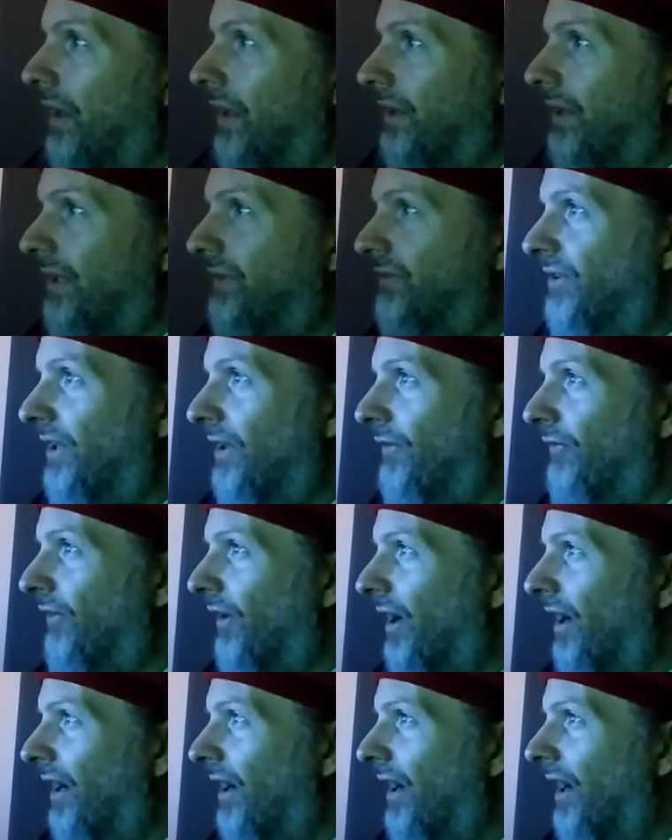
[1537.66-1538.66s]
Let's see if
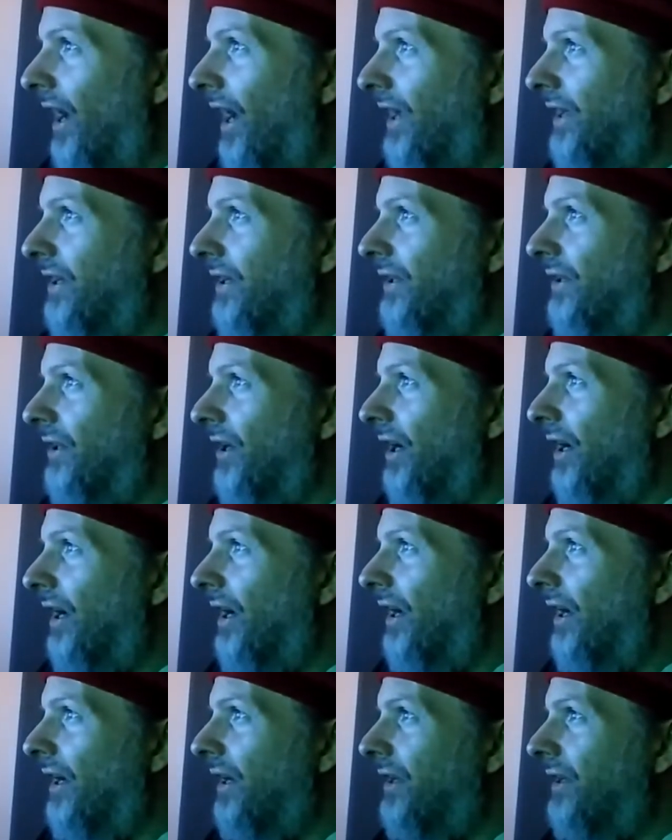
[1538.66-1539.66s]
I can
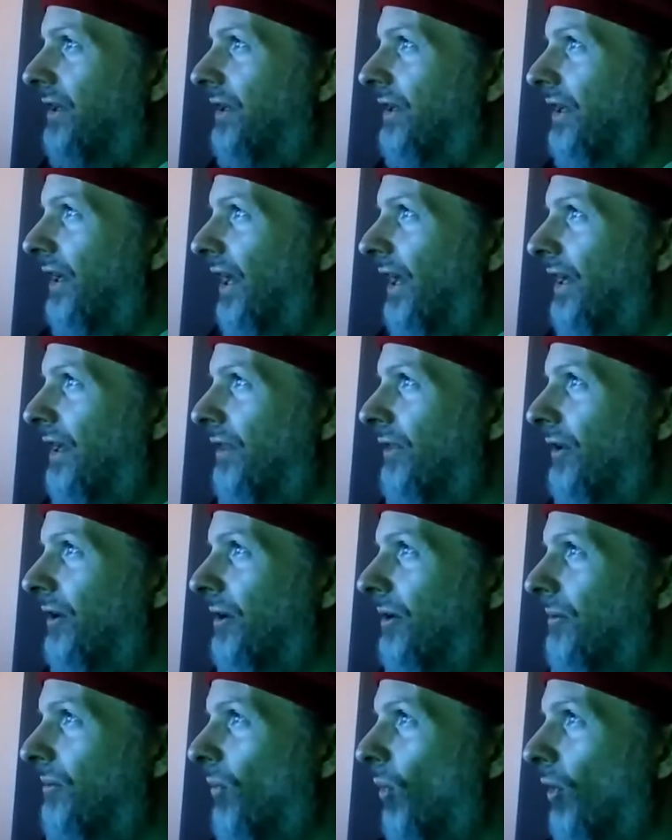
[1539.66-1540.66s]
get
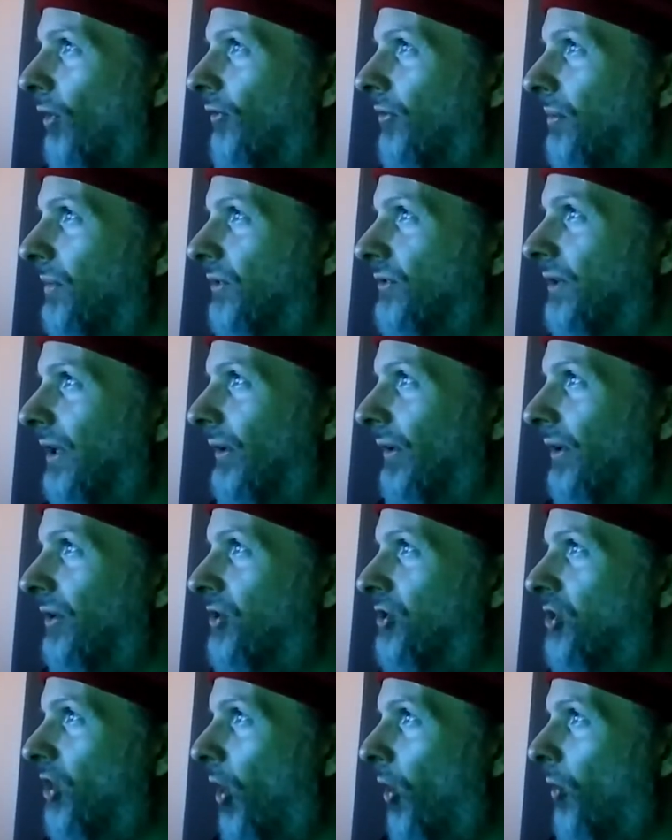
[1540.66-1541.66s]
anything more from these
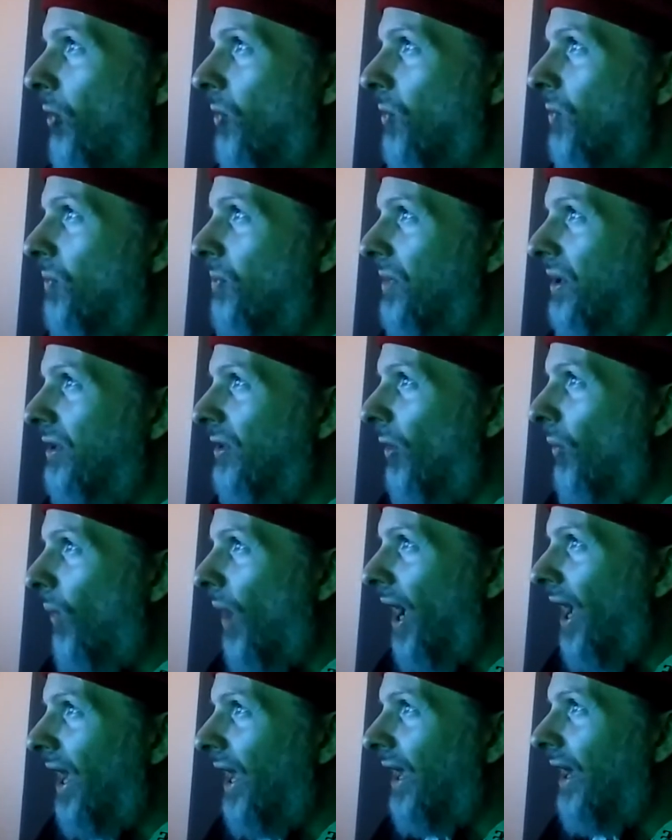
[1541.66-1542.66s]
lyrics. Show me the
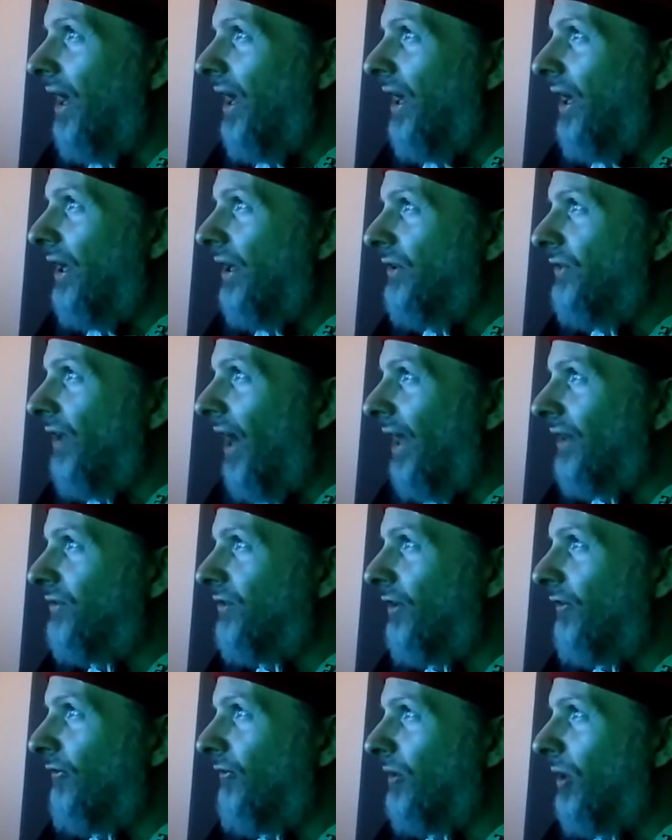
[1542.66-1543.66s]
way, not
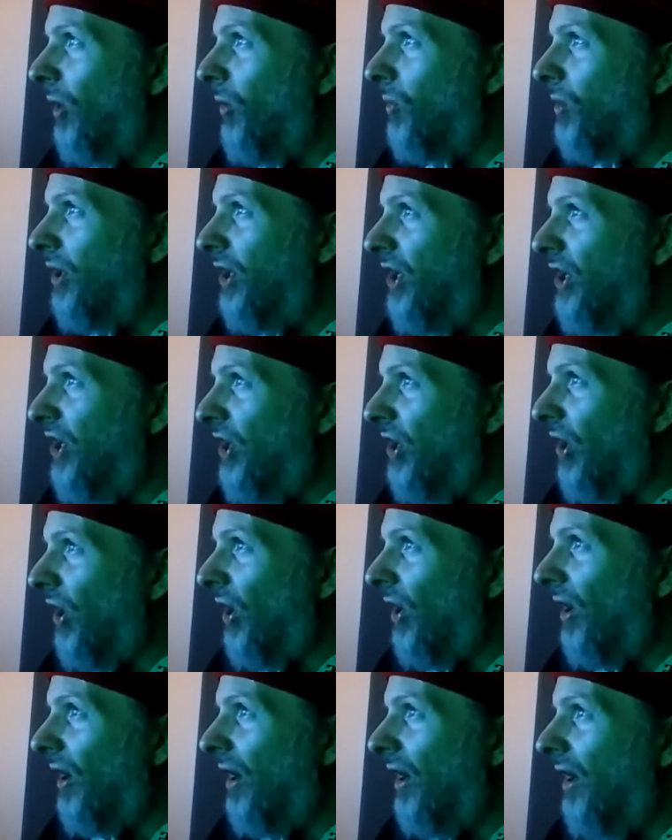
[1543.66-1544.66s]
to float here.
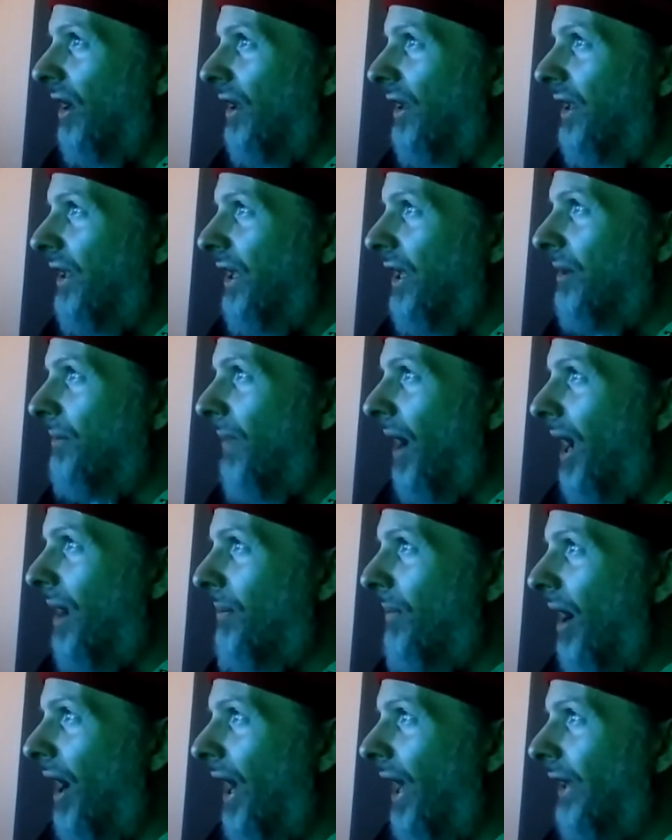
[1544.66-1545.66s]
In my
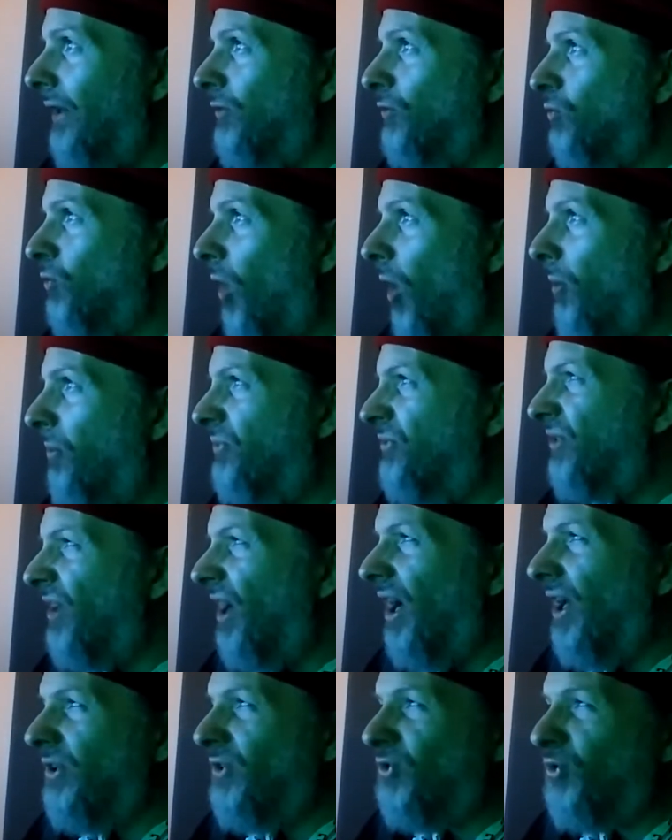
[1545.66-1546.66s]
mind, ropes
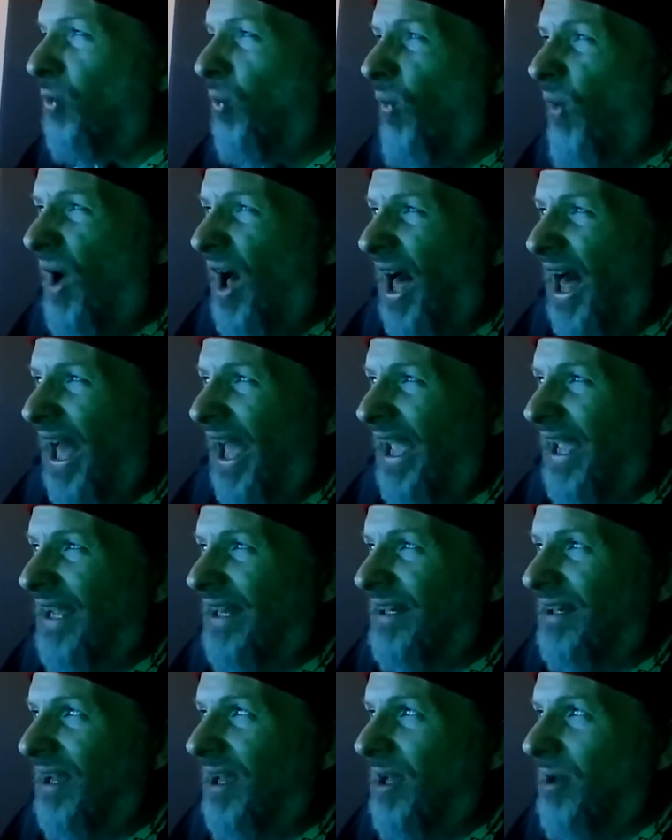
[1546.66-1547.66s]
untwine.
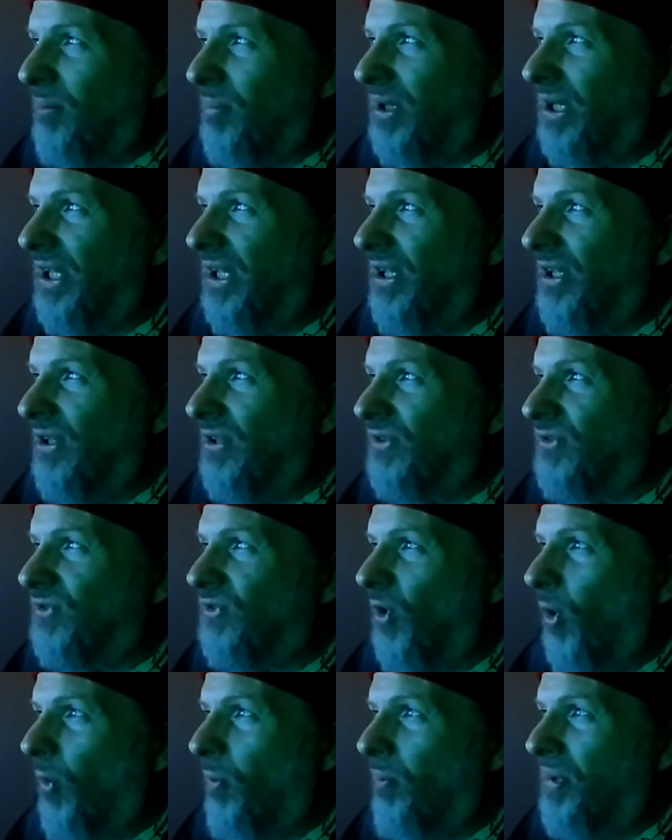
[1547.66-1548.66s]
Please
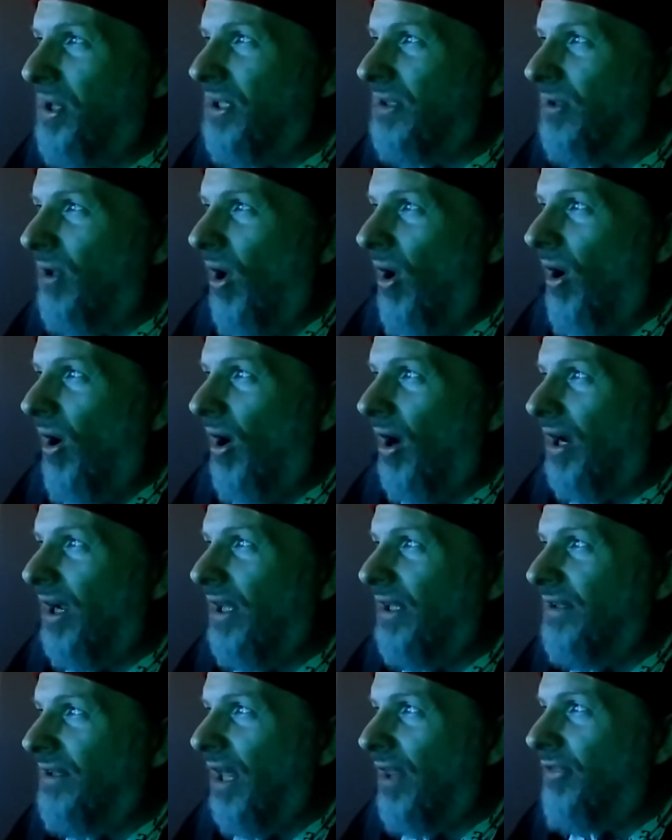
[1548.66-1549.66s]
don't be long,
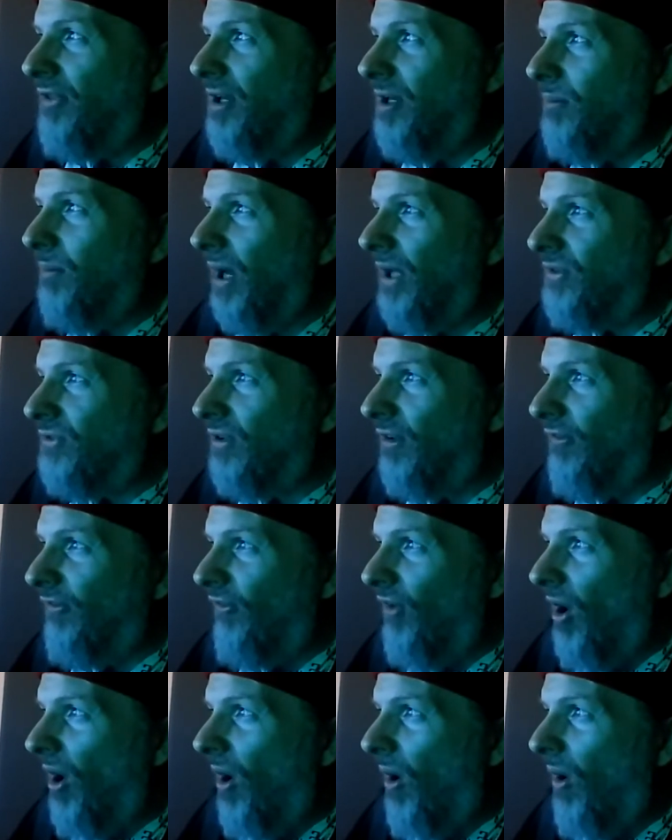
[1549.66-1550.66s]
nothing but to
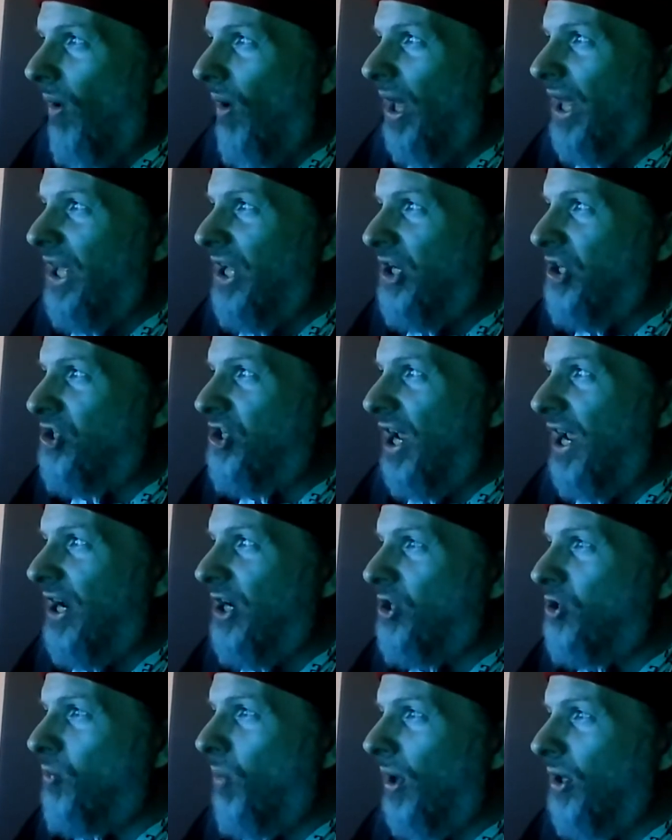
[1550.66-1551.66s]
fall.
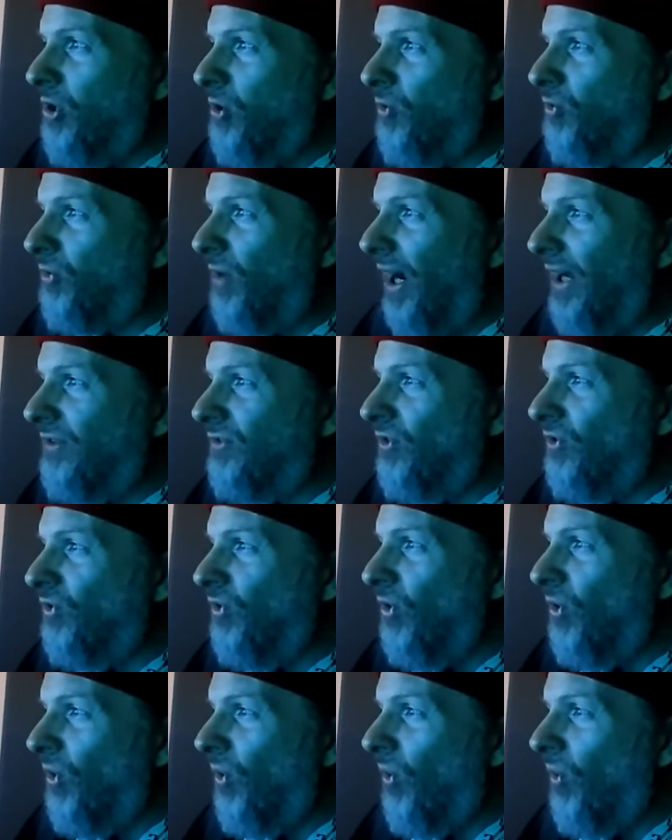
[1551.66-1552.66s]
Change what you try to
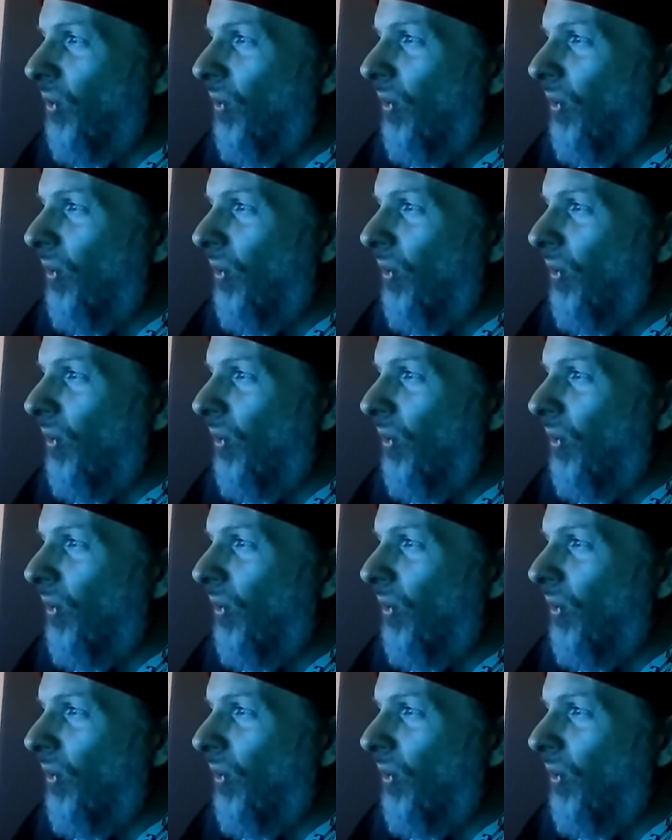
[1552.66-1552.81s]
do.